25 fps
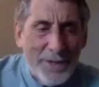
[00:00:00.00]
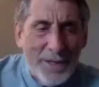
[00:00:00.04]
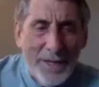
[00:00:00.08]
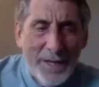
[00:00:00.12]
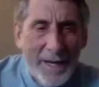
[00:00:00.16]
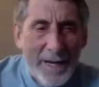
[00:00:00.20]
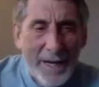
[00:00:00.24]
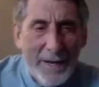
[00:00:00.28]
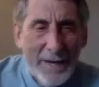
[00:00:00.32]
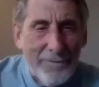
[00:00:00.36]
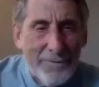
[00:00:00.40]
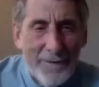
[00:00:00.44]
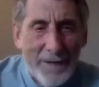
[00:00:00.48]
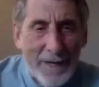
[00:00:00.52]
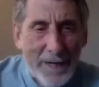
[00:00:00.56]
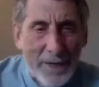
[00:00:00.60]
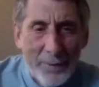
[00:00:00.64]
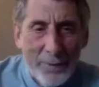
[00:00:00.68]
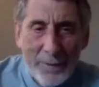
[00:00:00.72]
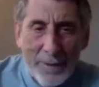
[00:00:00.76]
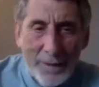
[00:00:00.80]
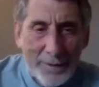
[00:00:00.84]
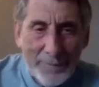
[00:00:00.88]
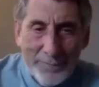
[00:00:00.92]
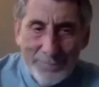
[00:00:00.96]
there's so many
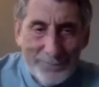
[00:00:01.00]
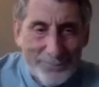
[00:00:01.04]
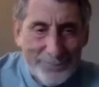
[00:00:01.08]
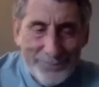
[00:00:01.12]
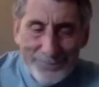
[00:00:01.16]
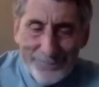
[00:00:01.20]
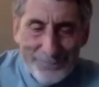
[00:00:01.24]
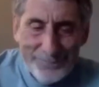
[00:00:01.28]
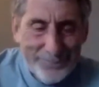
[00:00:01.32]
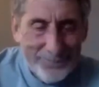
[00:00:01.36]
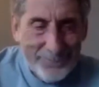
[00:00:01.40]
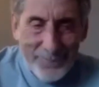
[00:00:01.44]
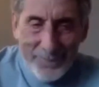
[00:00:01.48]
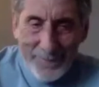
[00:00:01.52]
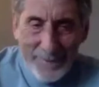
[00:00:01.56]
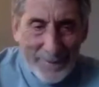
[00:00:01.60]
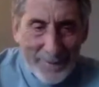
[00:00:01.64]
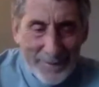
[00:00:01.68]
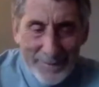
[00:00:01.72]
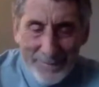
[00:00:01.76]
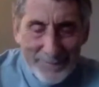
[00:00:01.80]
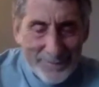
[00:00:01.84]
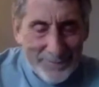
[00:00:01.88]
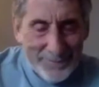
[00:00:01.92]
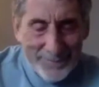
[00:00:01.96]
things I want to go
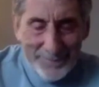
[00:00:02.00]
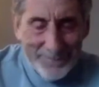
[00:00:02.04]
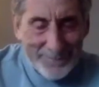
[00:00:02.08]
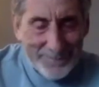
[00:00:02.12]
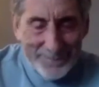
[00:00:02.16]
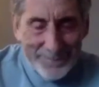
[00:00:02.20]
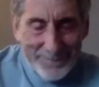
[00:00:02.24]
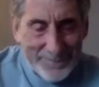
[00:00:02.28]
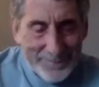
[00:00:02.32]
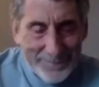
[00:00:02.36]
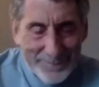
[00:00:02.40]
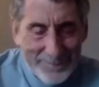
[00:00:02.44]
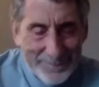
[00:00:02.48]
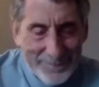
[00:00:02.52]
down. Like, I